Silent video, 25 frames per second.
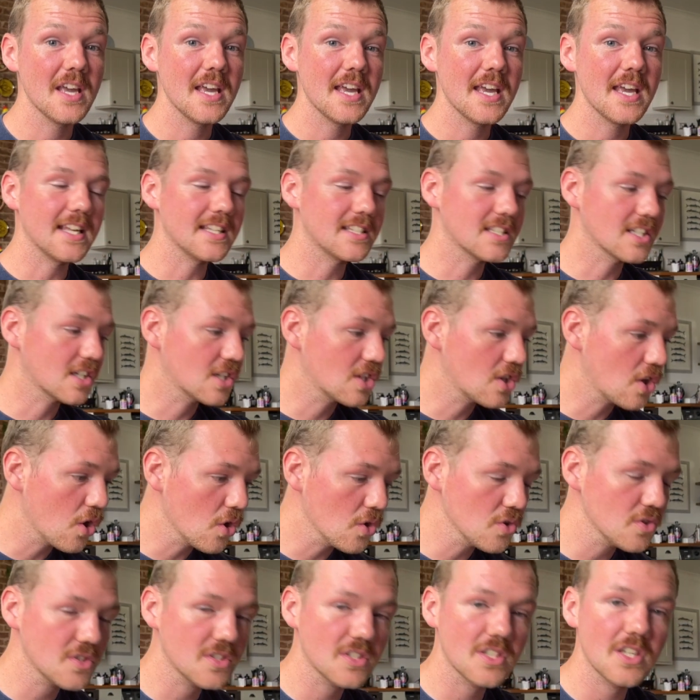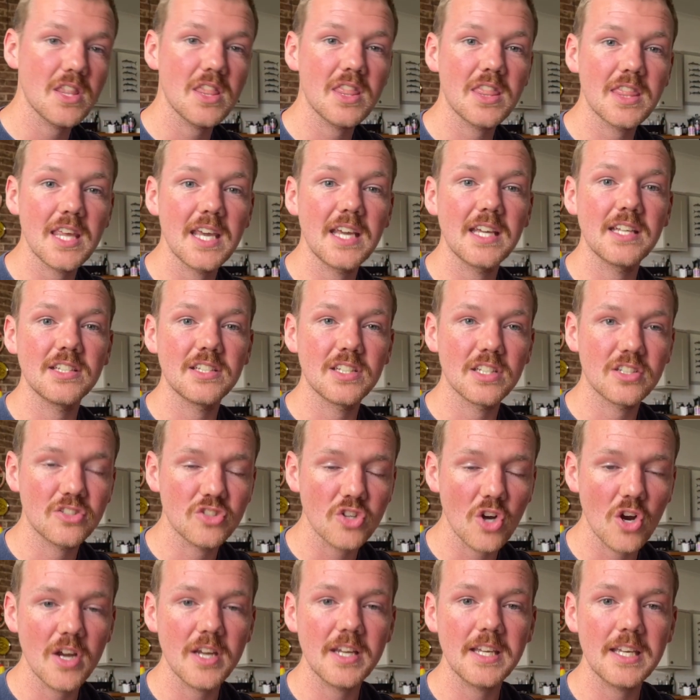It's a constant thing to
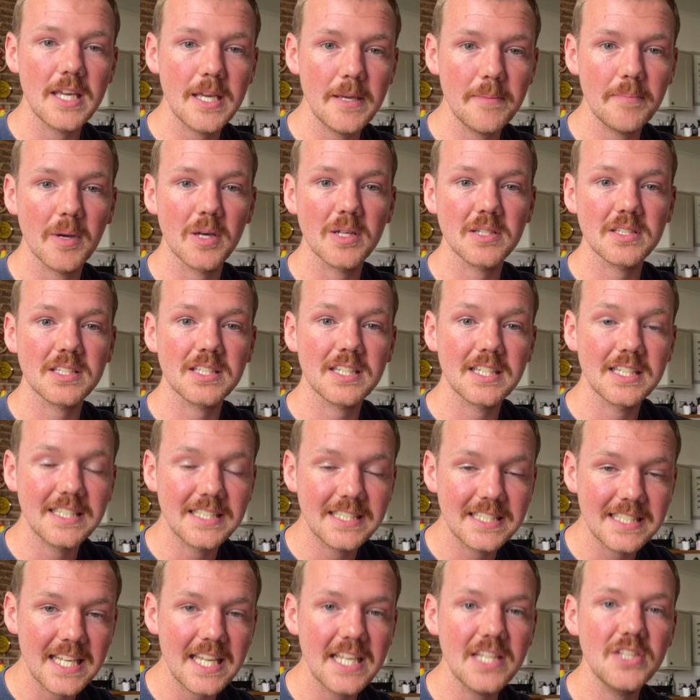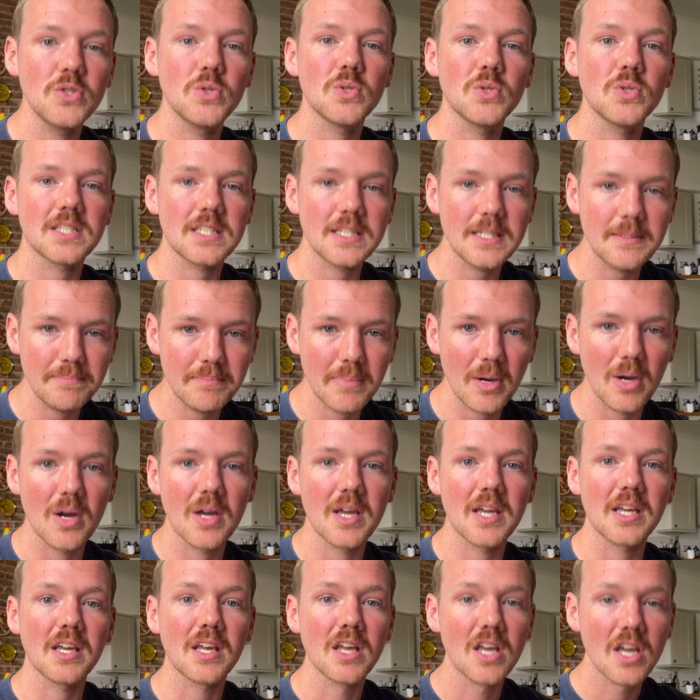try and keep us continuously
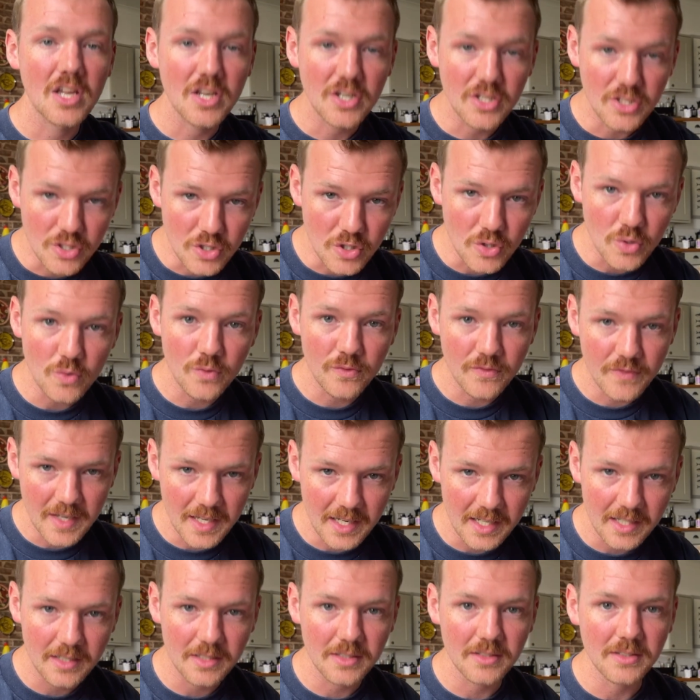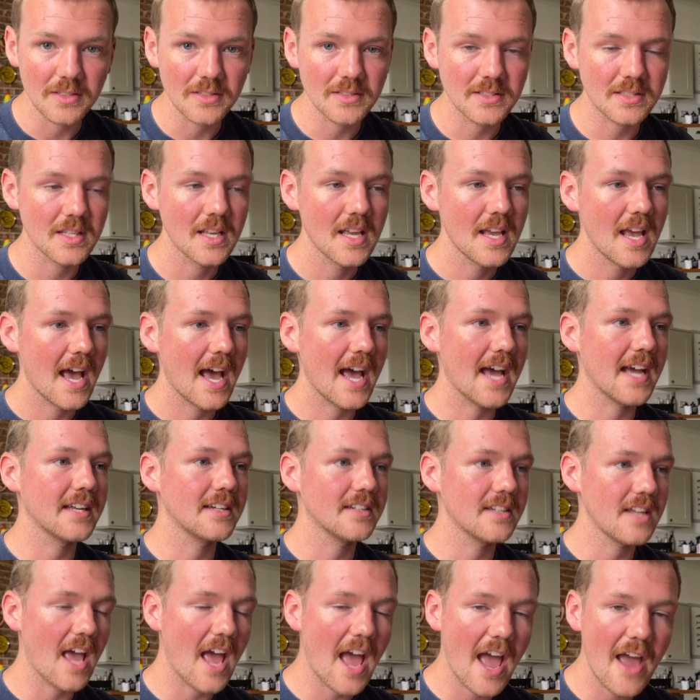buying new vehicles. And
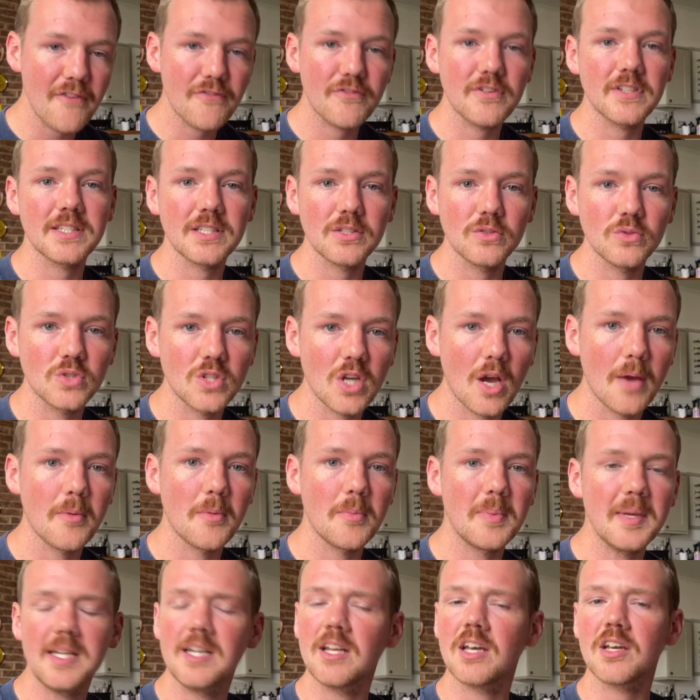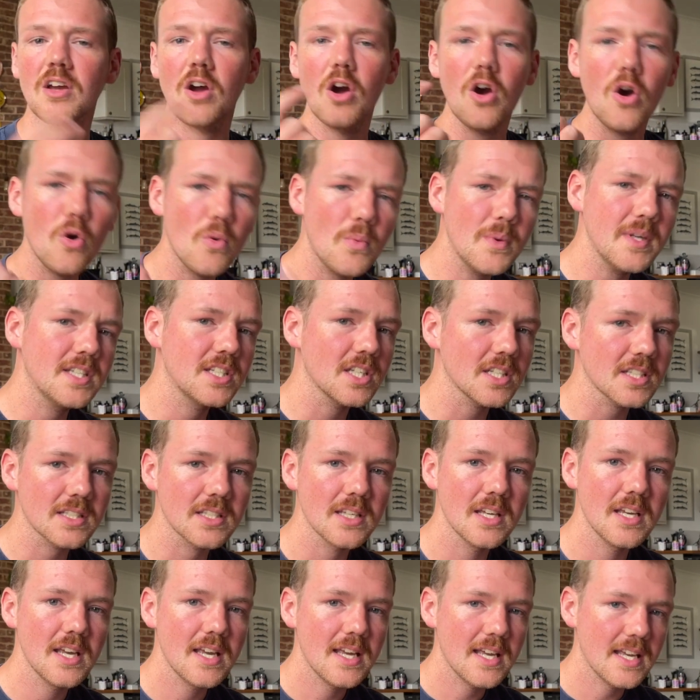every single time we'd be like, oh,
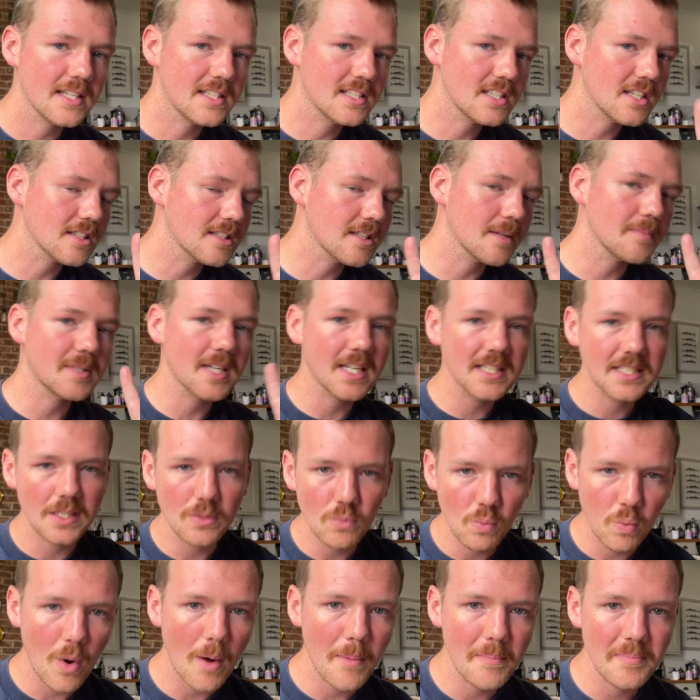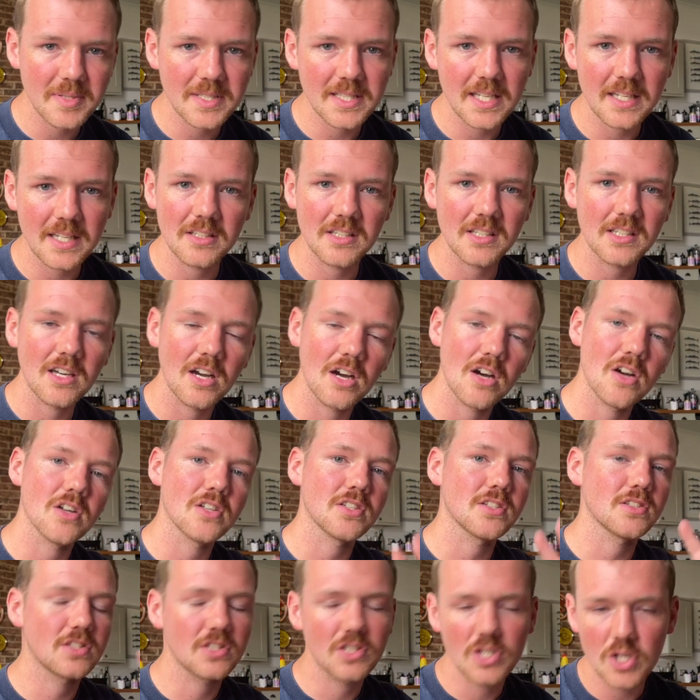it's just updating 1% of the cars,
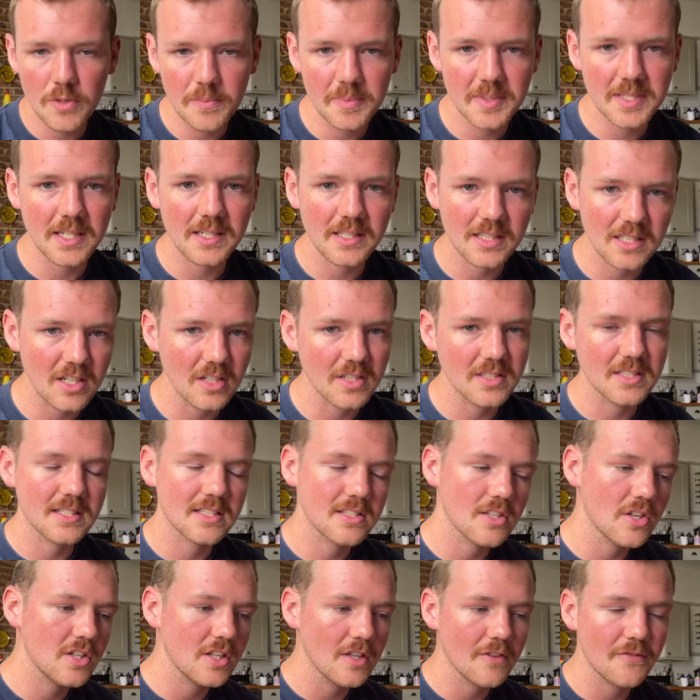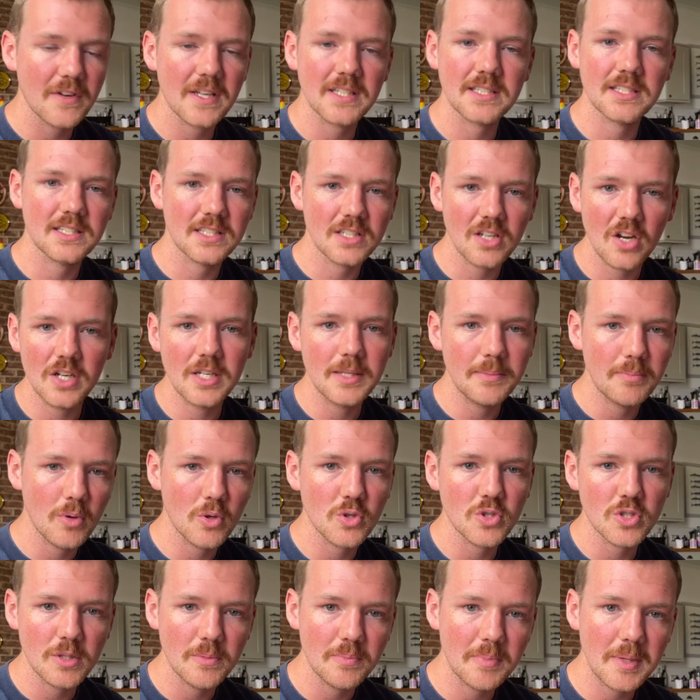2% of the cars. This only affects a tiny
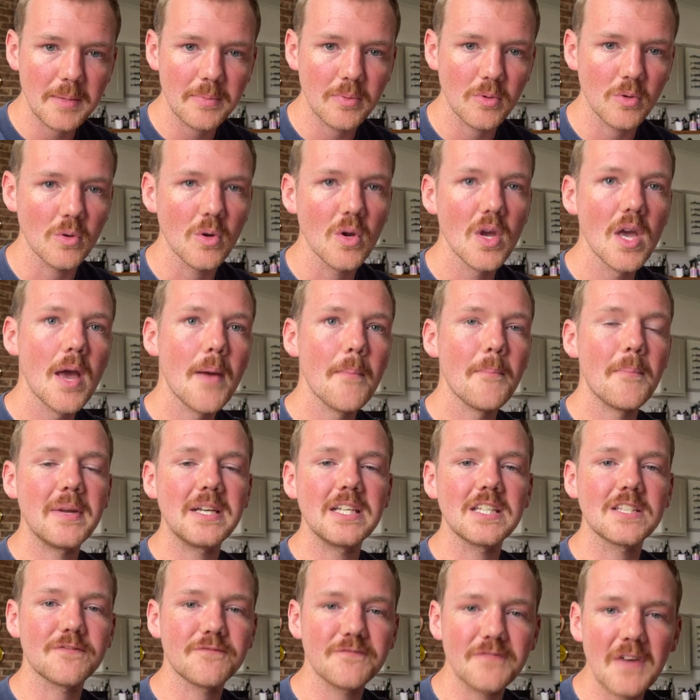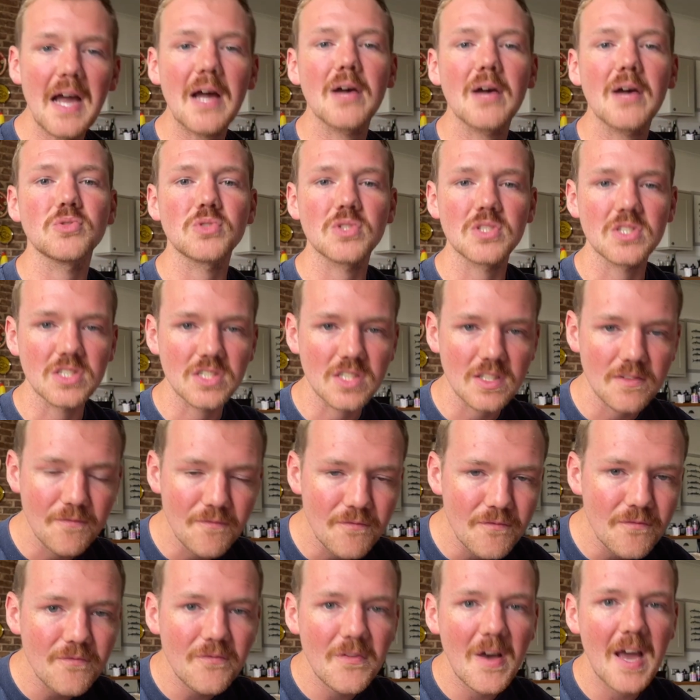portion of people, but it's thousands and
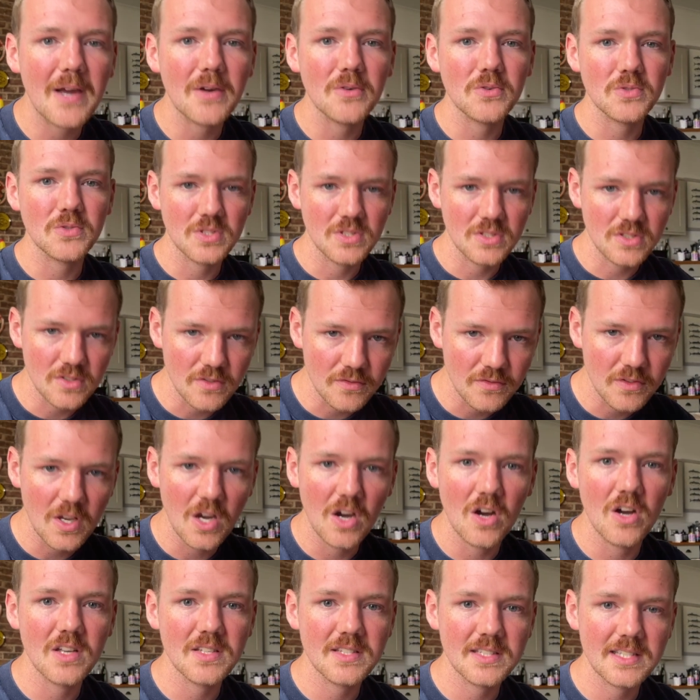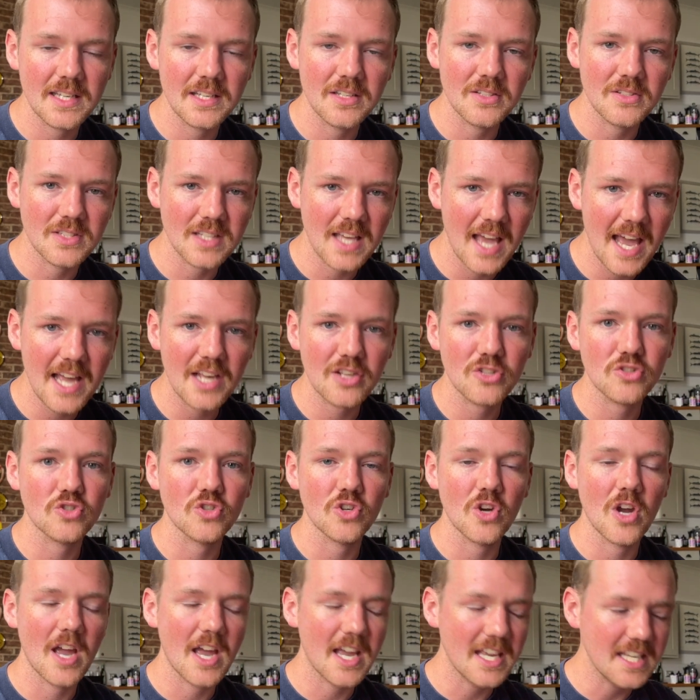thousands of car sales
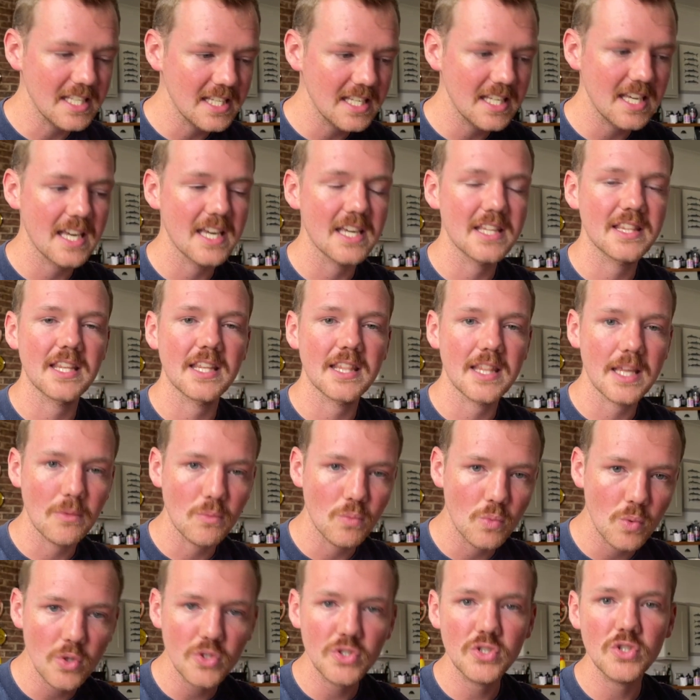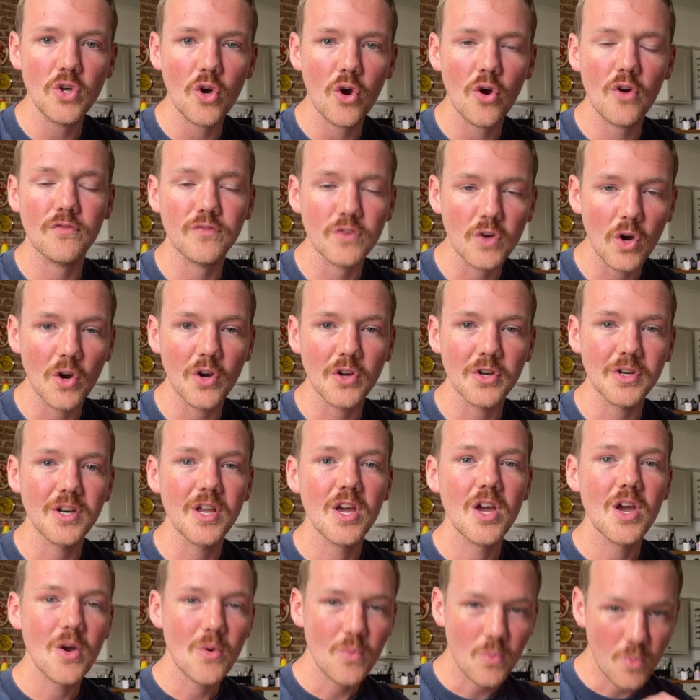extra a year that they would not have gotten
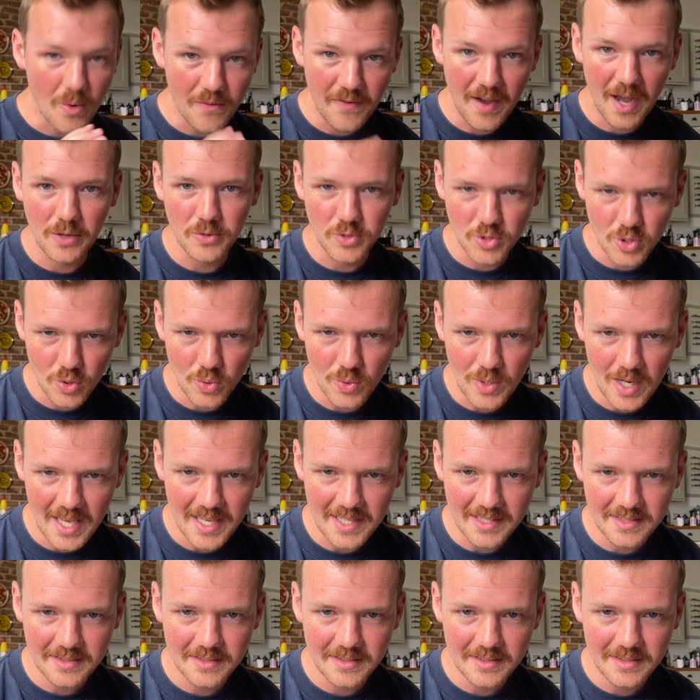without ULEZ.